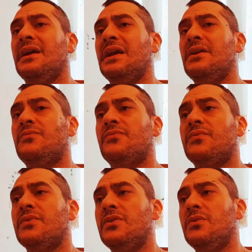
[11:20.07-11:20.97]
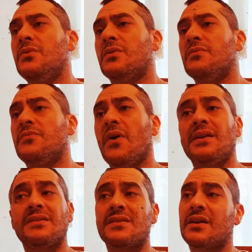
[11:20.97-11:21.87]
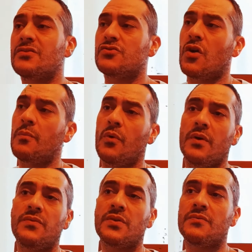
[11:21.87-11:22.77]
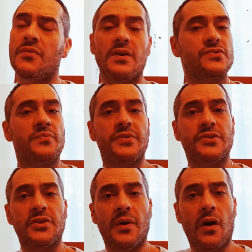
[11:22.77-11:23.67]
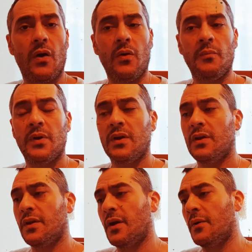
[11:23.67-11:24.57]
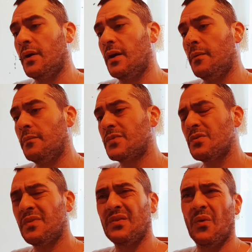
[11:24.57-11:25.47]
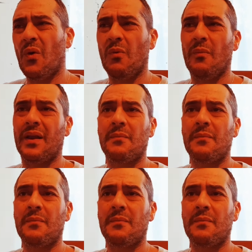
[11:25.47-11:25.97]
if you can find a second job or if you can find something to do at home, you know, something normal, man.